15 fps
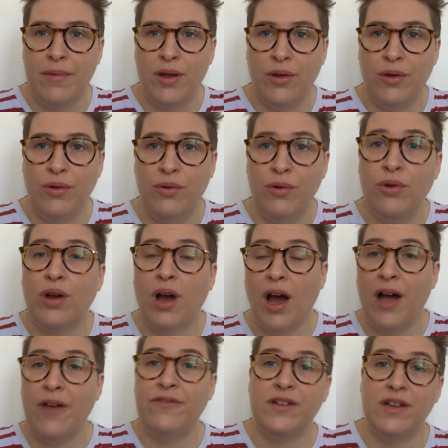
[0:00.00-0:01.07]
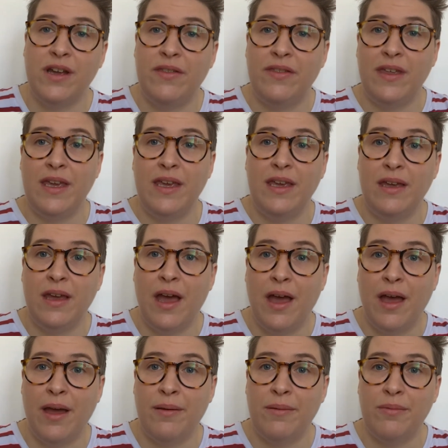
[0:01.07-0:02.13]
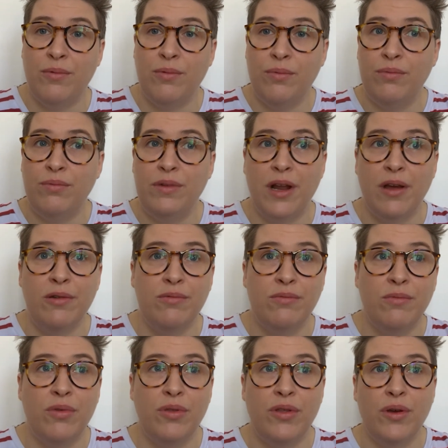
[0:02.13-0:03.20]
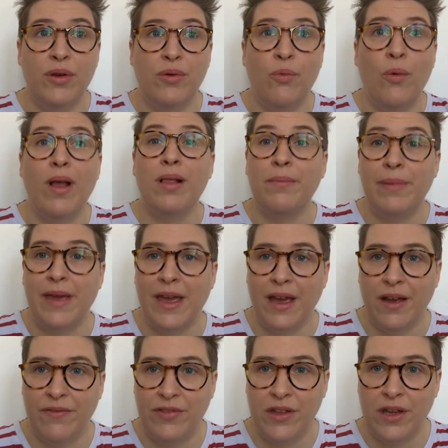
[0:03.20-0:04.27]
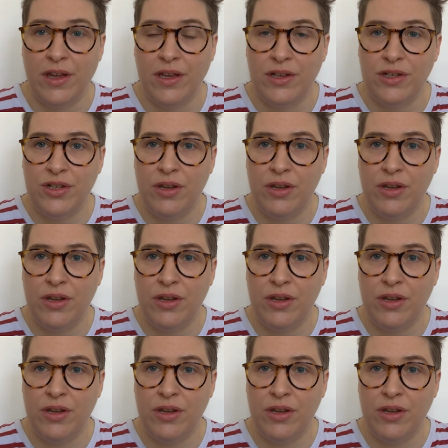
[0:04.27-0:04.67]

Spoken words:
who look after the the well-being of the